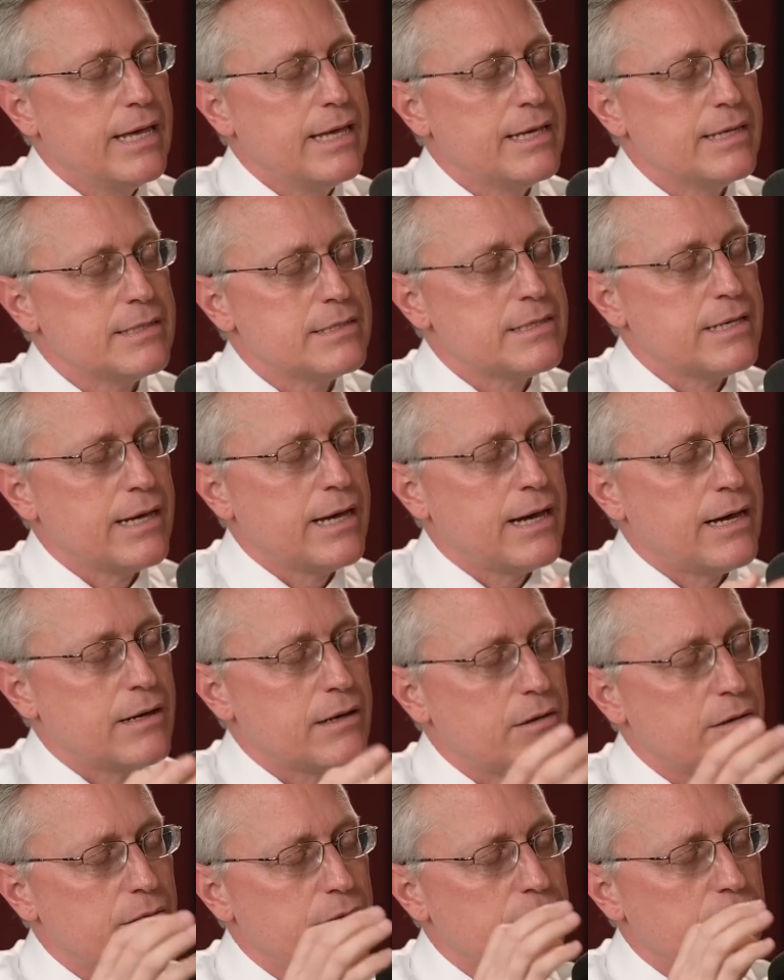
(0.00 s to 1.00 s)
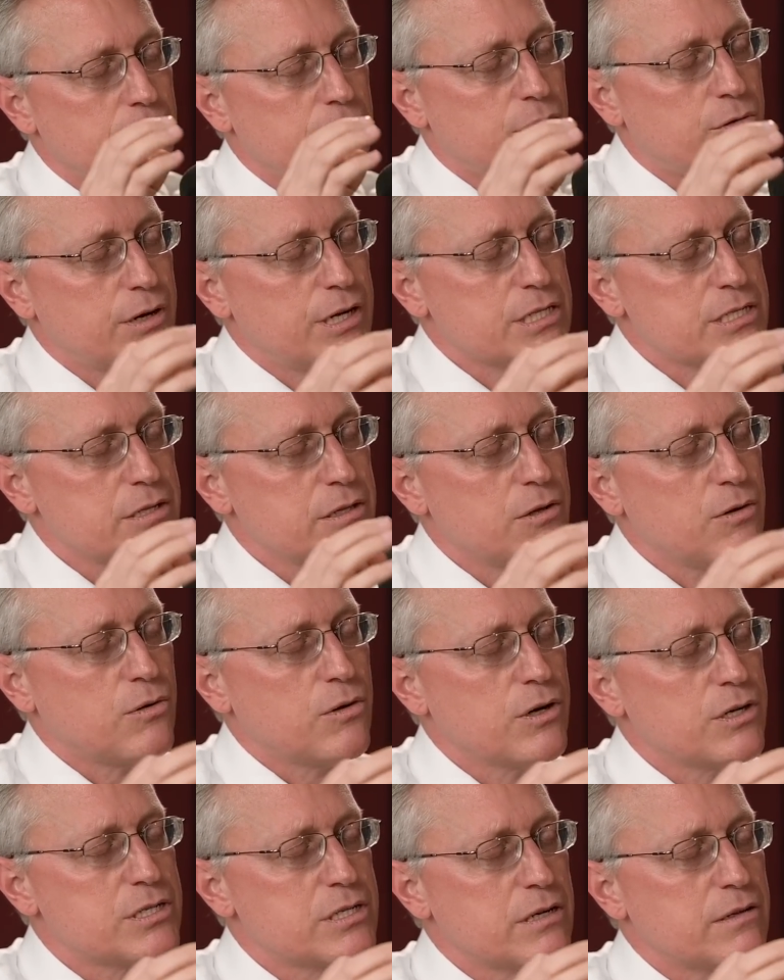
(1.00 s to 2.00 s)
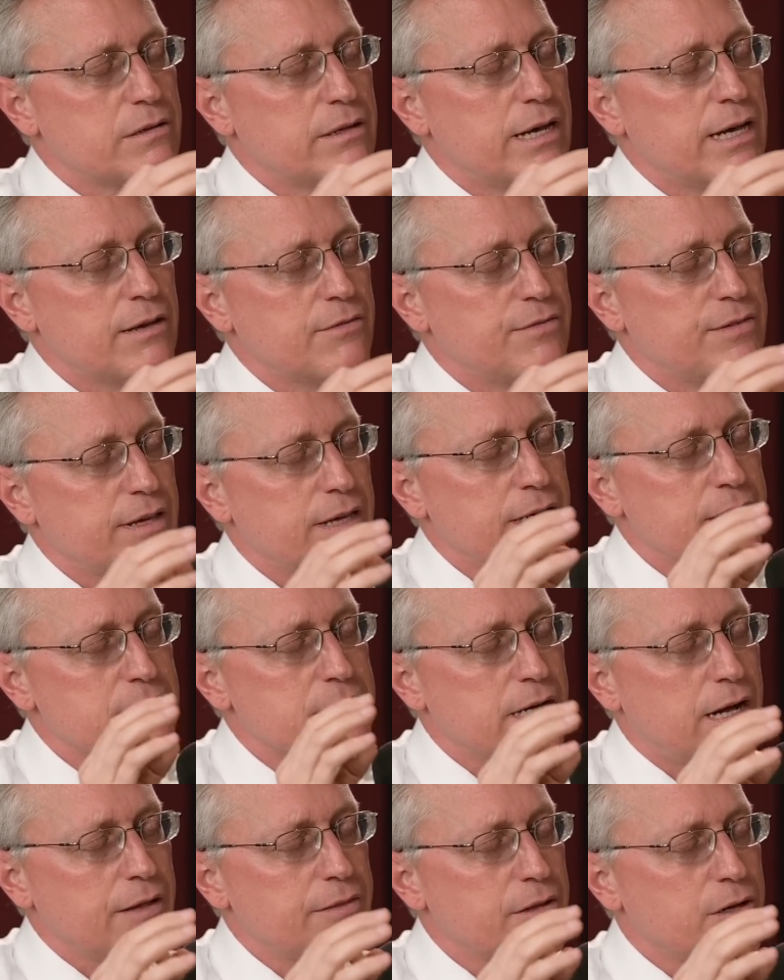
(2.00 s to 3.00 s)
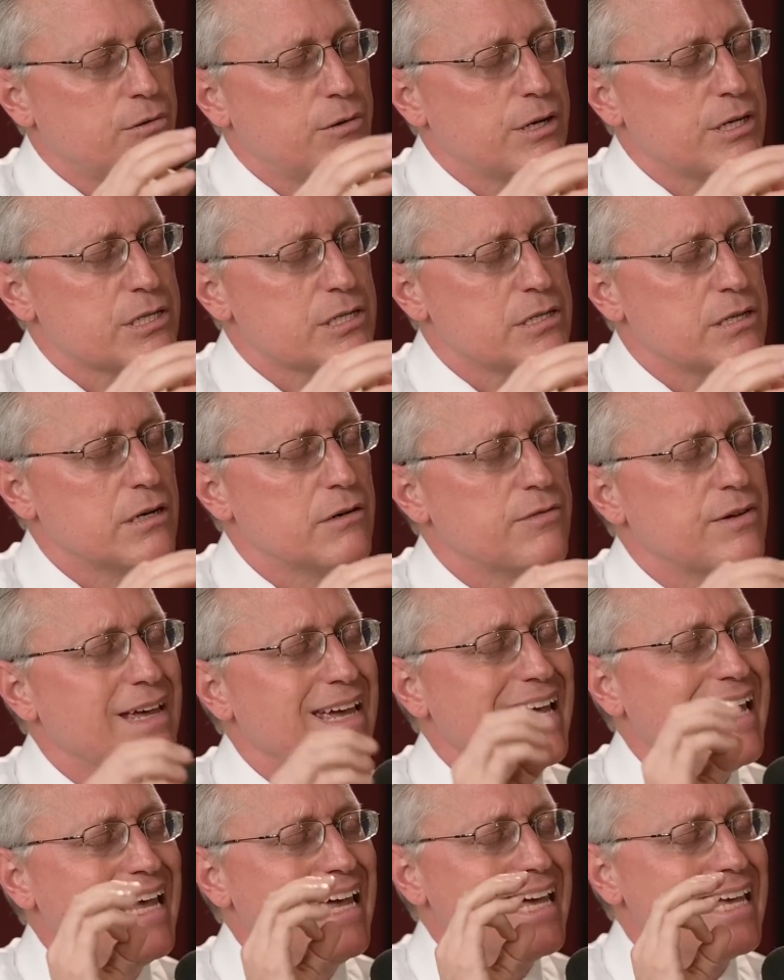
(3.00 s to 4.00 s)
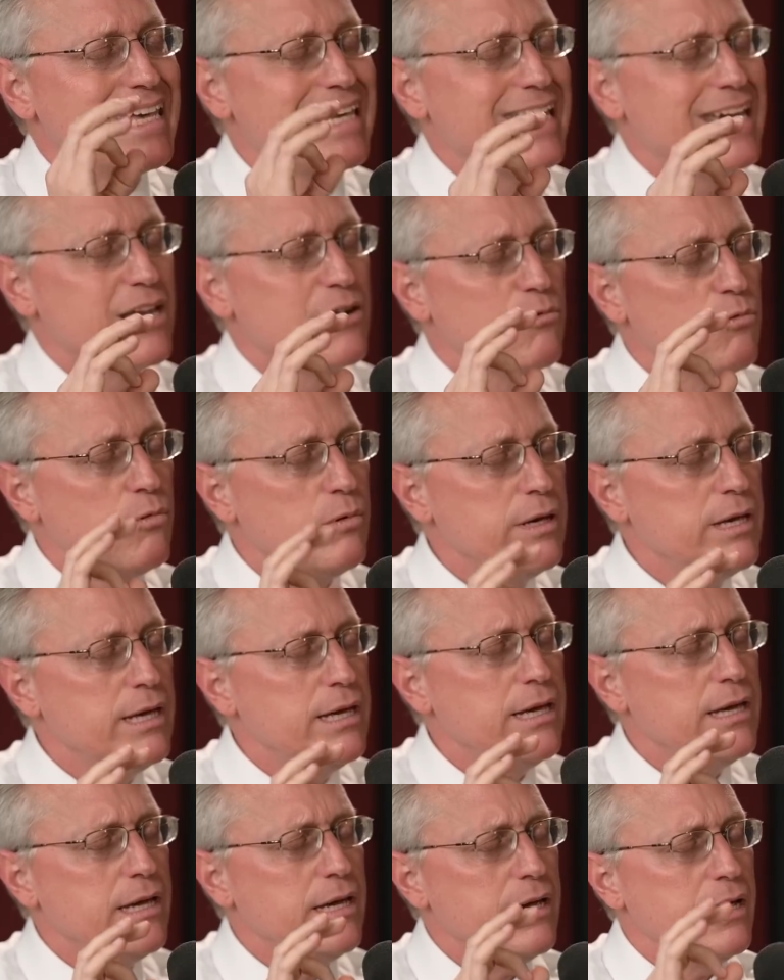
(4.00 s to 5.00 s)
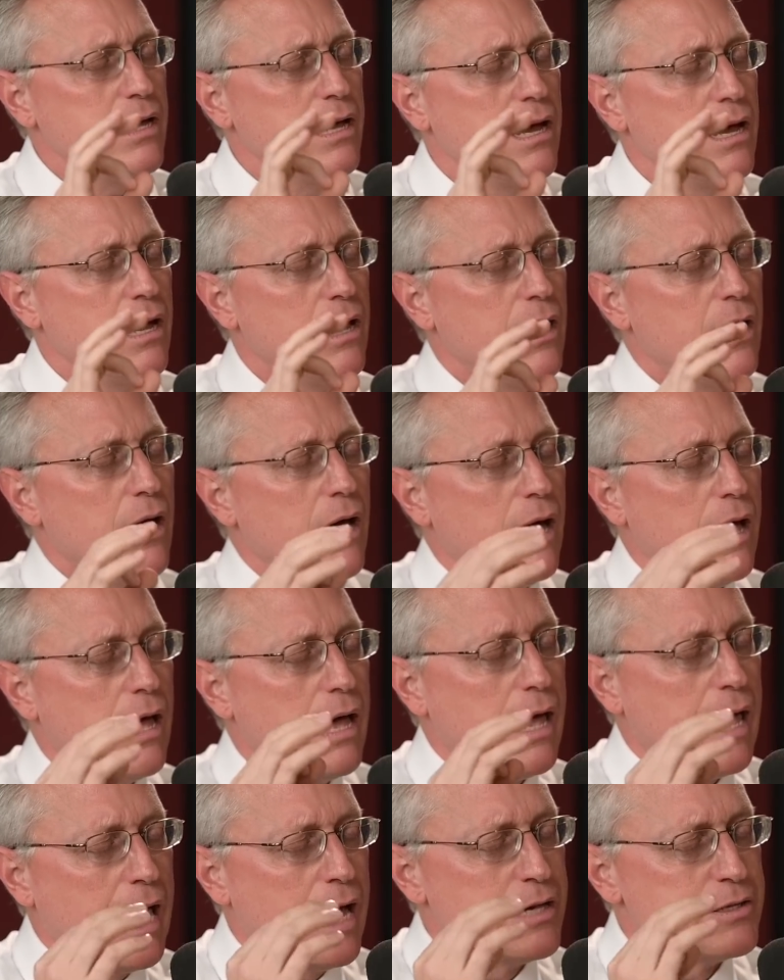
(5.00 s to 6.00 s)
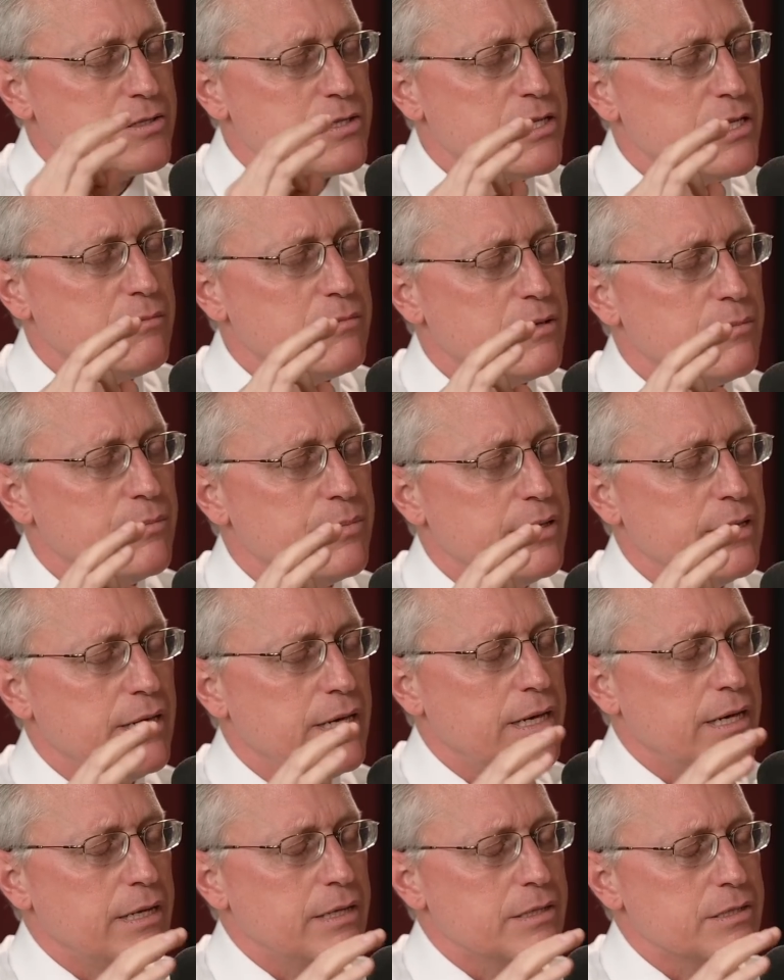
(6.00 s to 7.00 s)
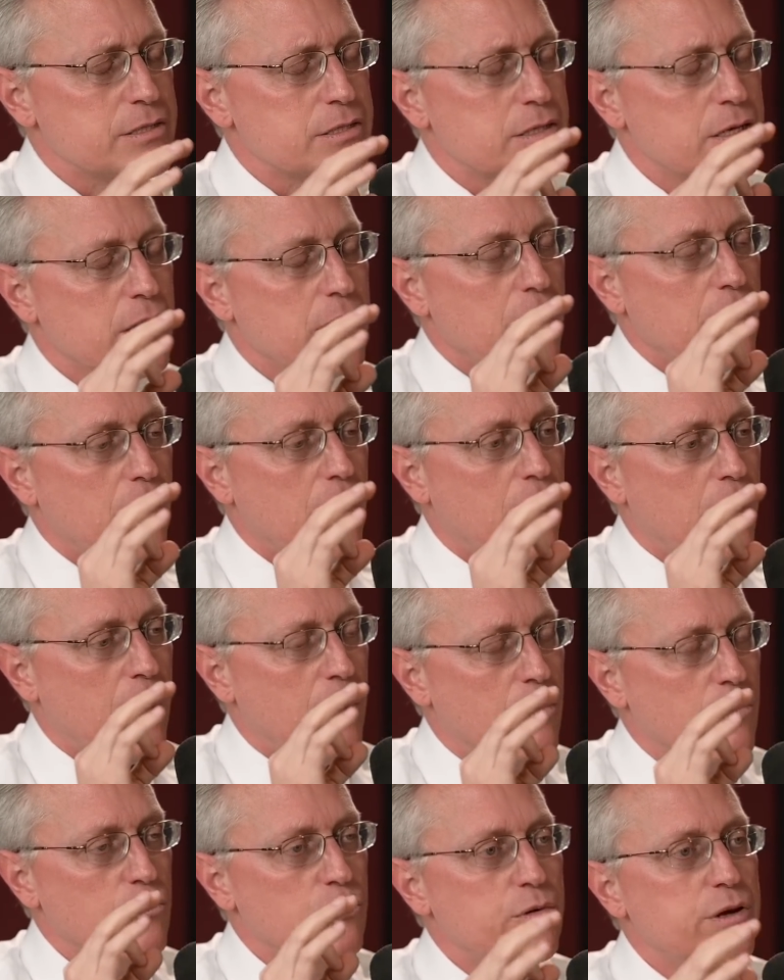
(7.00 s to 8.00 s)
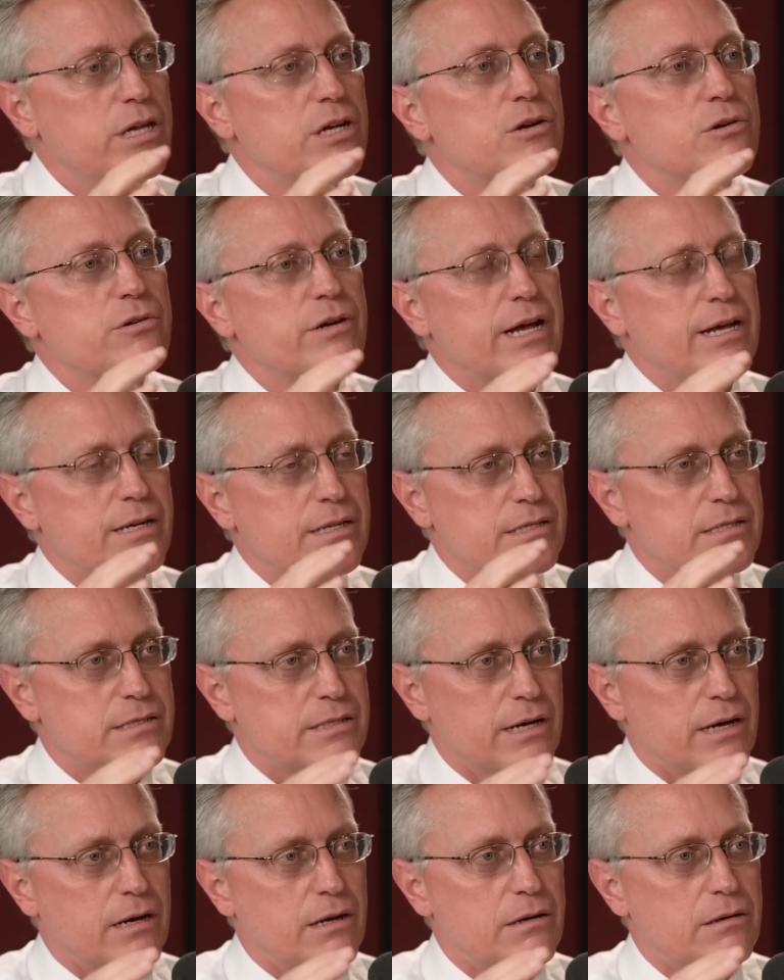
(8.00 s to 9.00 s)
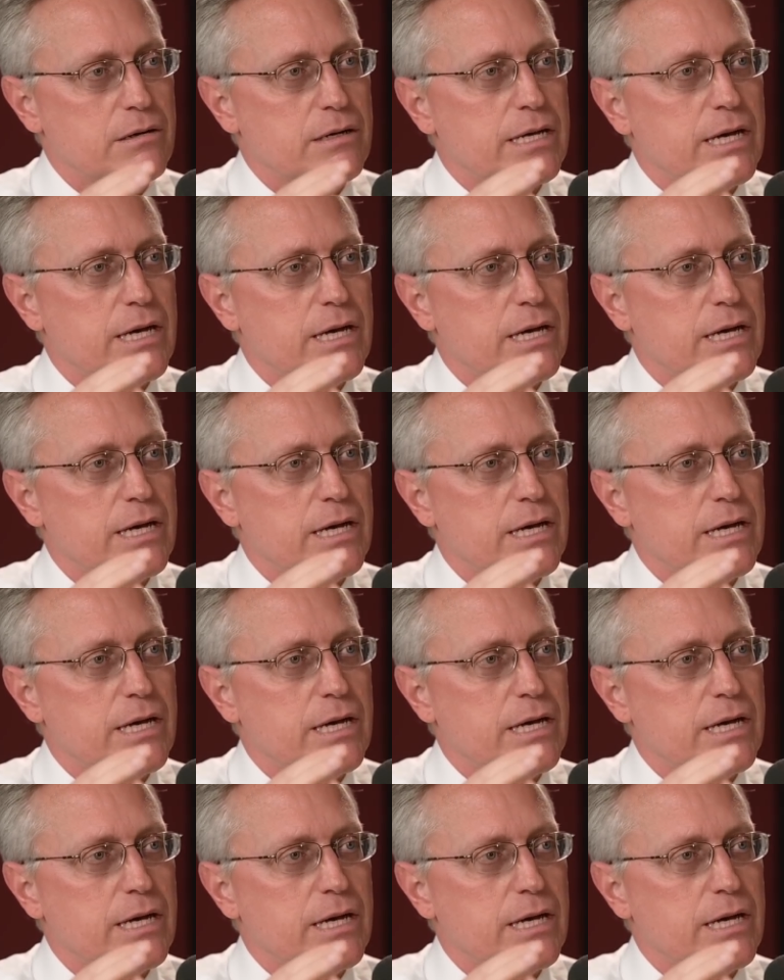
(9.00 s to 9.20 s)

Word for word: is that the question of the origin of life is not the question of can we as human beings recreate a cell?